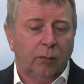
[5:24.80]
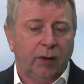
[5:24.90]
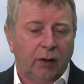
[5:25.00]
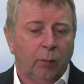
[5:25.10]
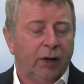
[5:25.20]

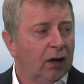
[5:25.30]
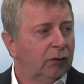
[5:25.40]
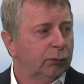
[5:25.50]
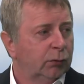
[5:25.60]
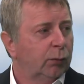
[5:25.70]
we go
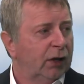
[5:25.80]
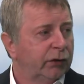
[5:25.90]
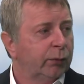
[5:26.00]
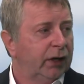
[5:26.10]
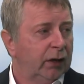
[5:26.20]
towards
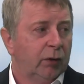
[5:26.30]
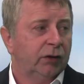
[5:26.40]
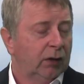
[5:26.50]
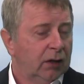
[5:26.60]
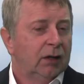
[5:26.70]
120 and one.
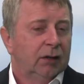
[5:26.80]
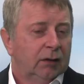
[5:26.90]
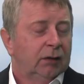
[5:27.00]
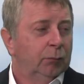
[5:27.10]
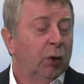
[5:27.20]

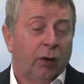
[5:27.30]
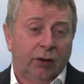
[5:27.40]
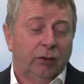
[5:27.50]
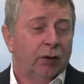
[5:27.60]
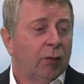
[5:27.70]
Well,
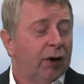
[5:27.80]
you know,